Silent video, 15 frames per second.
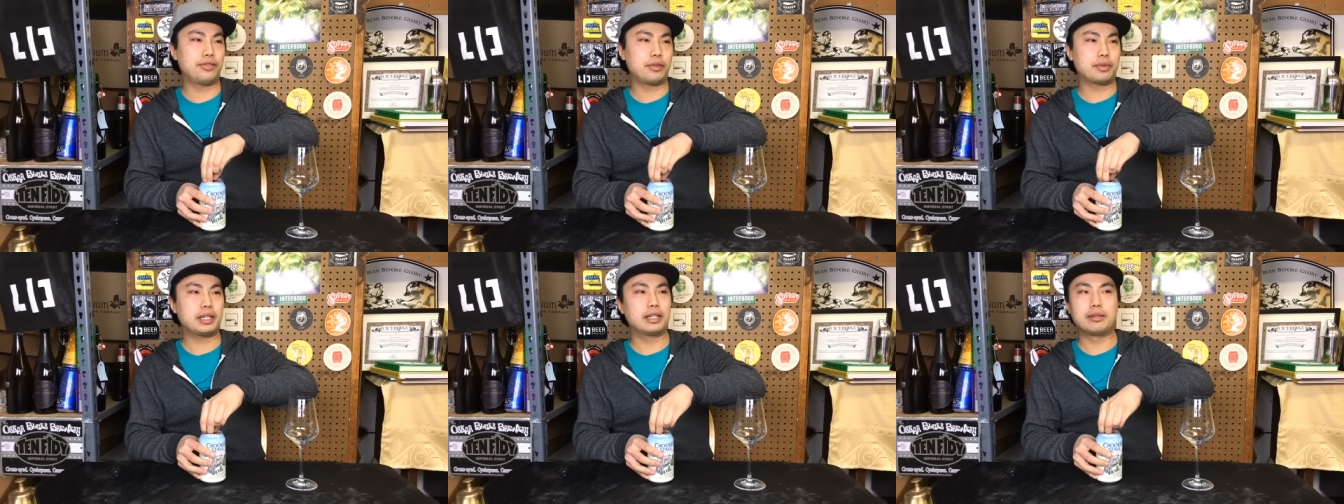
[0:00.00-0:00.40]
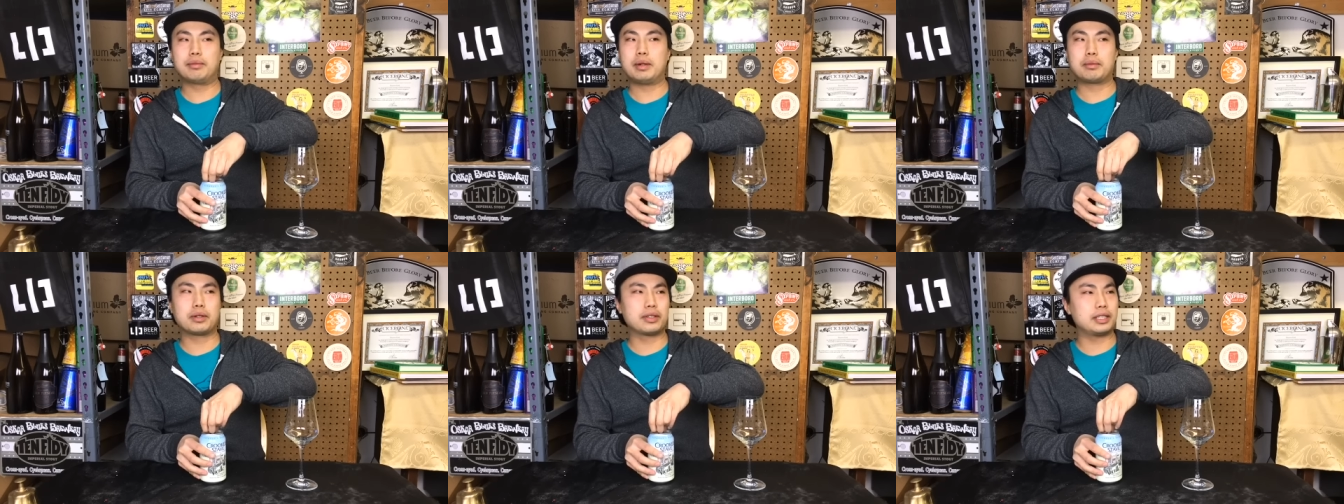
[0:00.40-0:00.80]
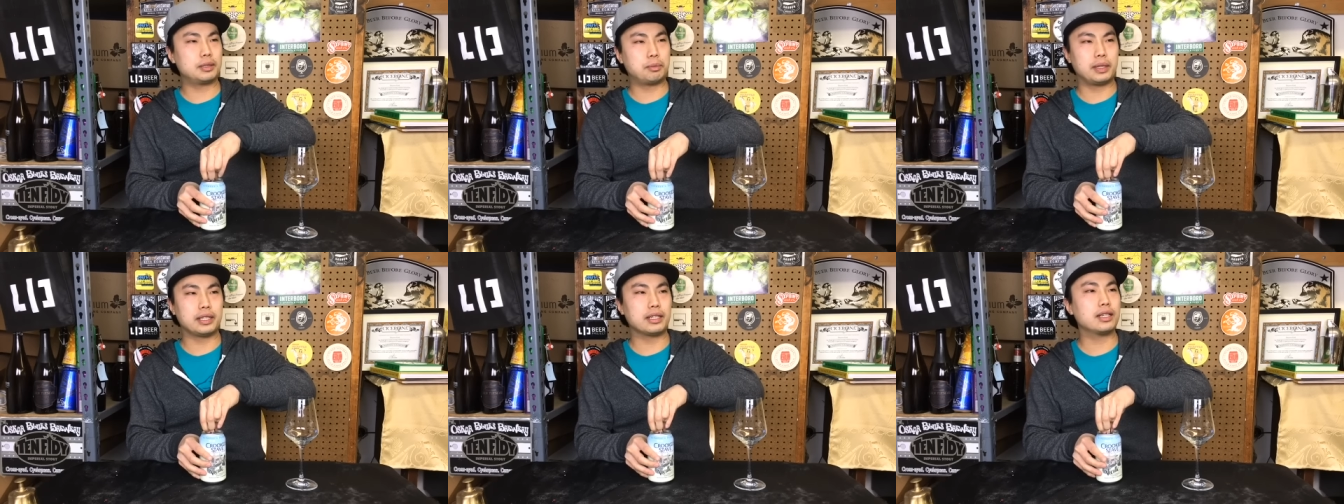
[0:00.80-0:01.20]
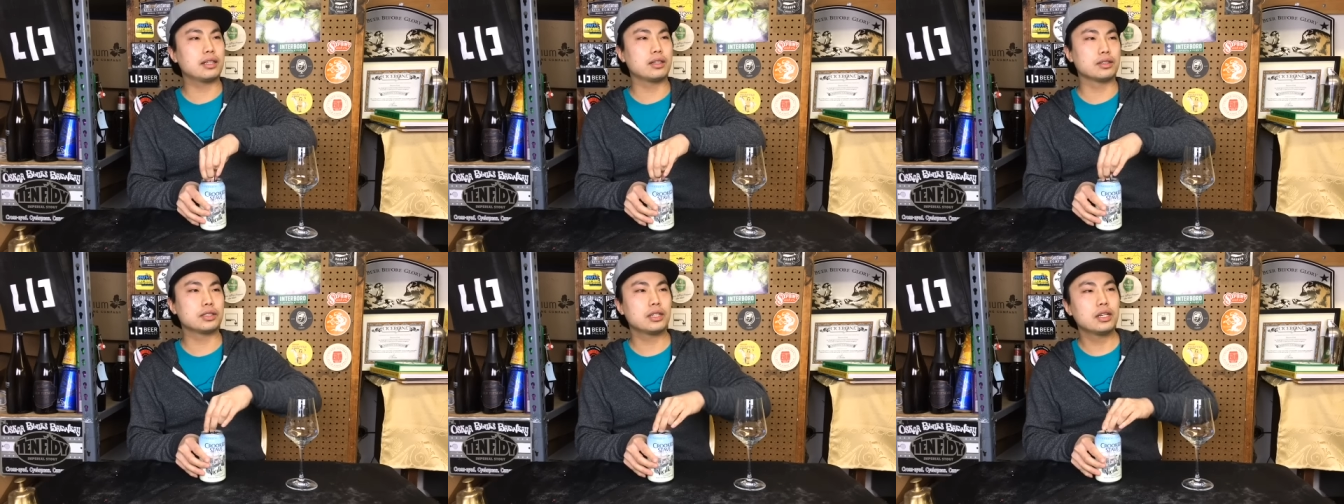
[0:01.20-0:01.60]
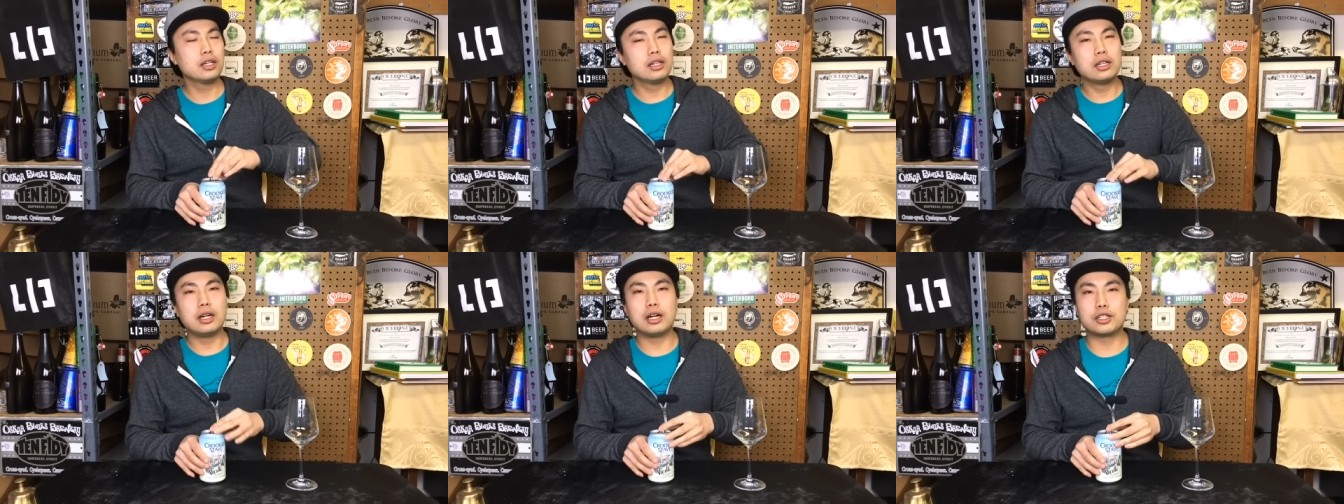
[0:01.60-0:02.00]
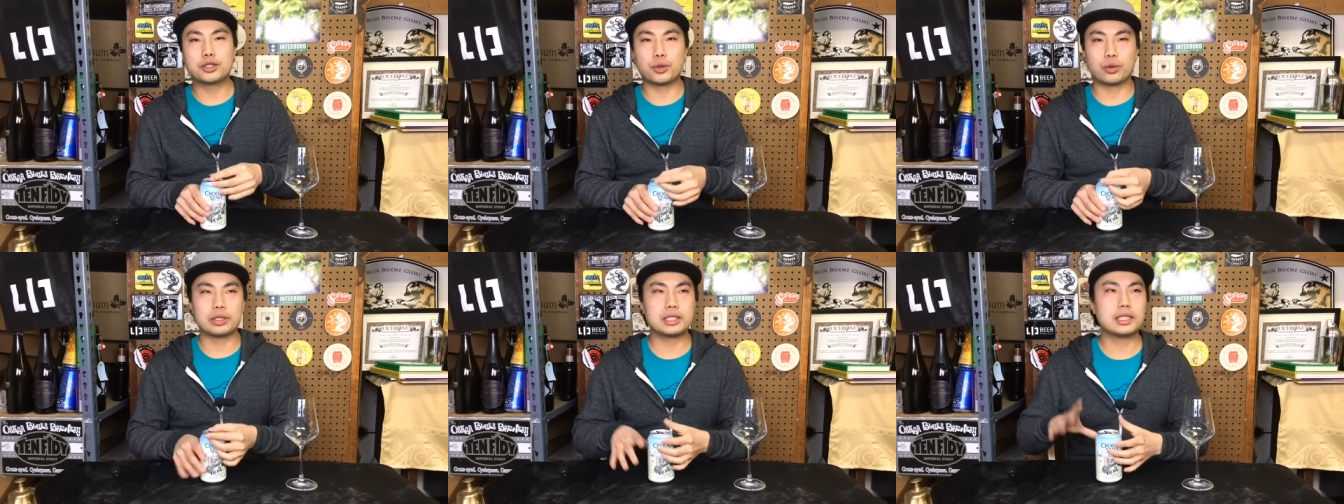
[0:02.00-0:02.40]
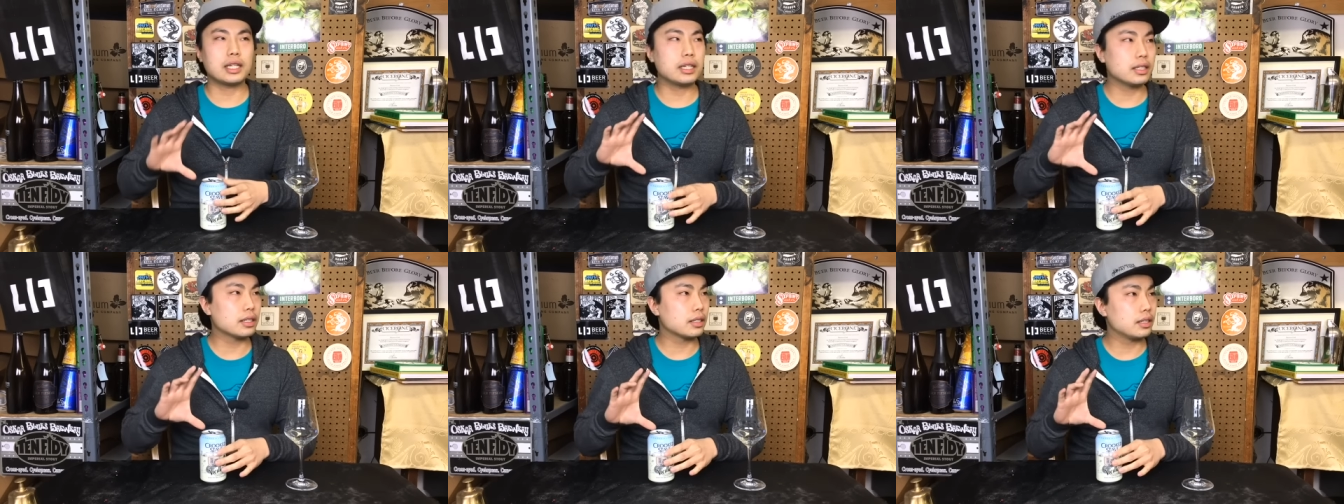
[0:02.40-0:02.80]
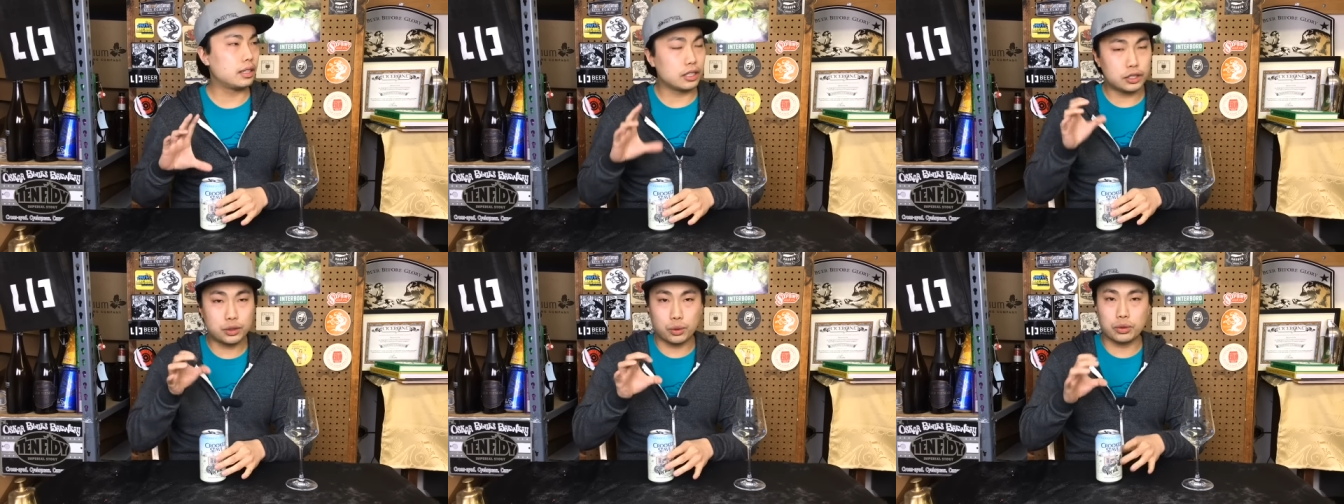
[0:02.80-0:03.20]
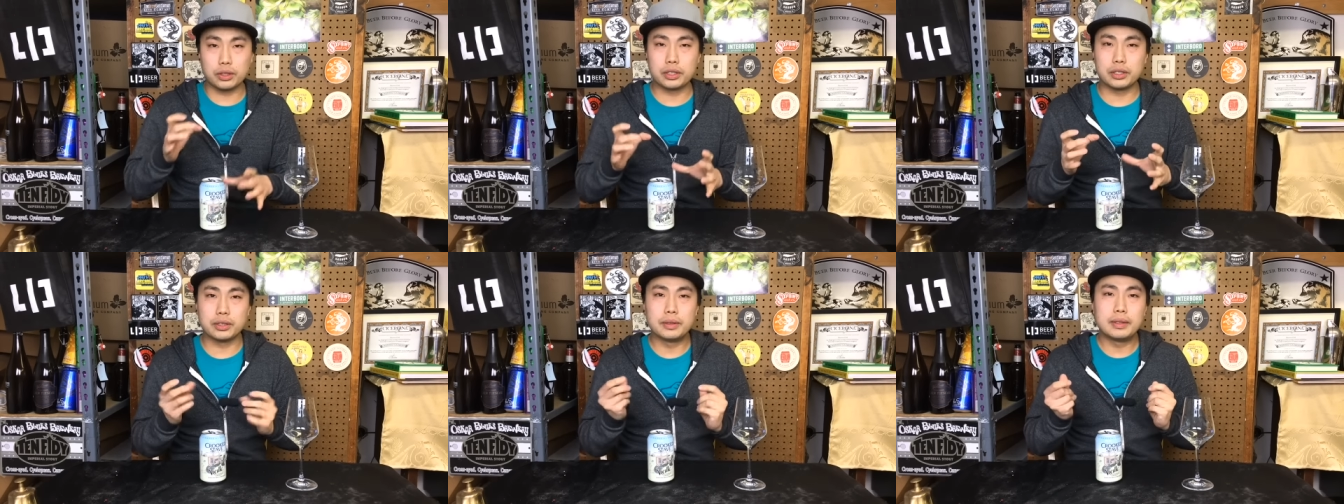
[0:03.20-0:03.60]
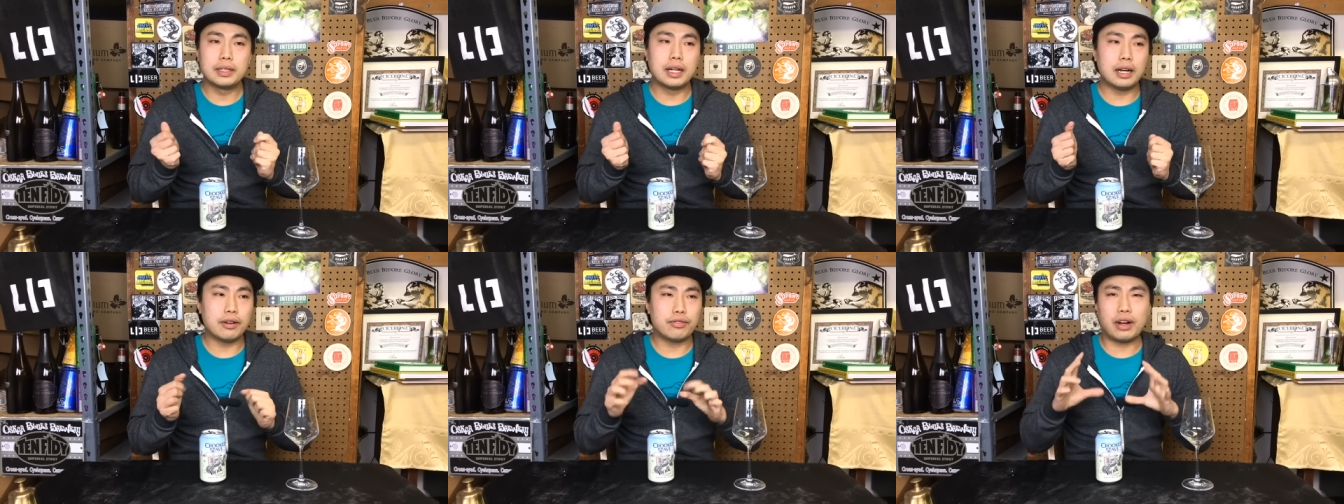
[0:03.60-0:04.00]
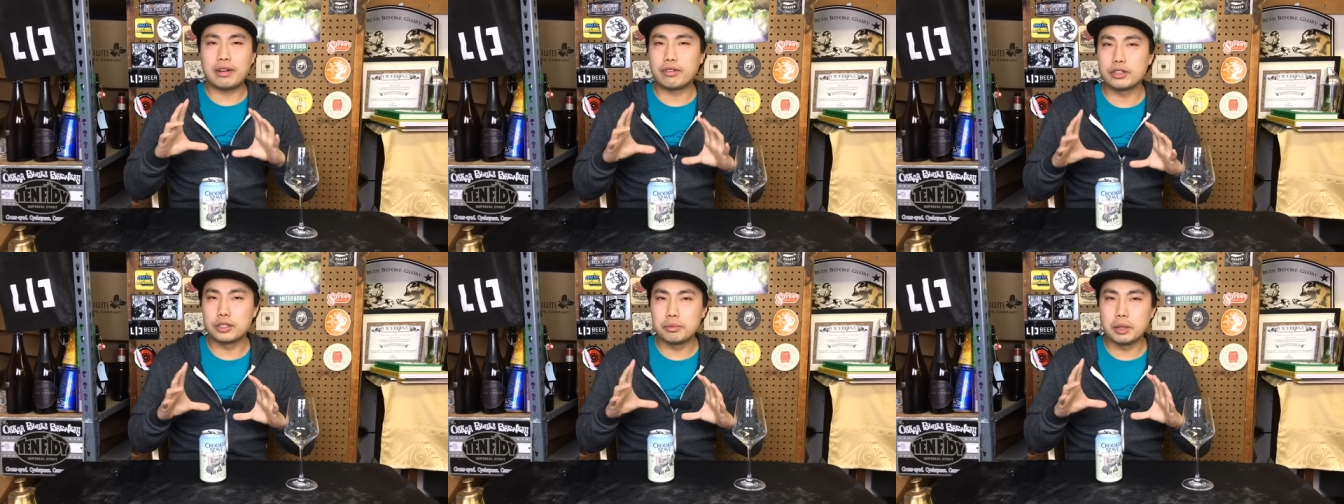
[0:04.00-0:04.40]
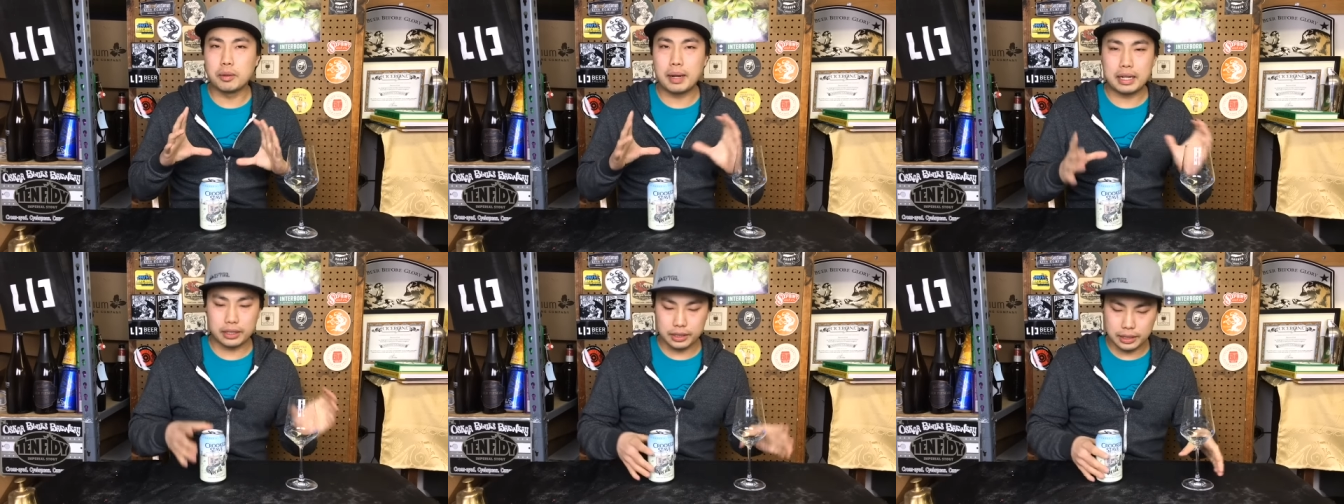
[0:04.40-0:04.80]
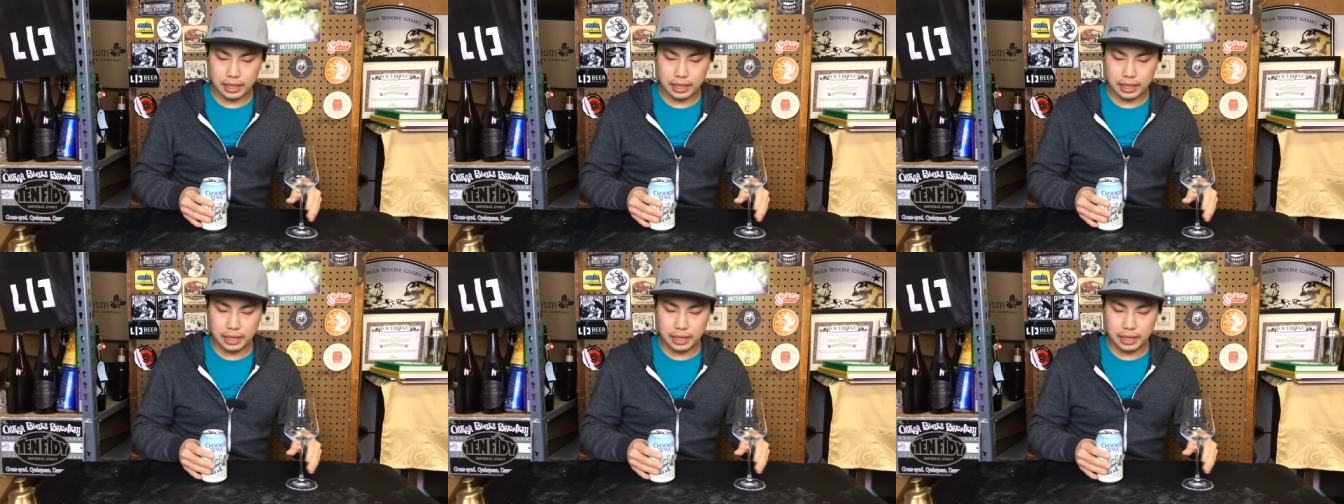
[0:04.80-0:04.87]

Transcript: Again, remember this being in those uh, short, skinny, uh, short little uh, 500 ml bottles.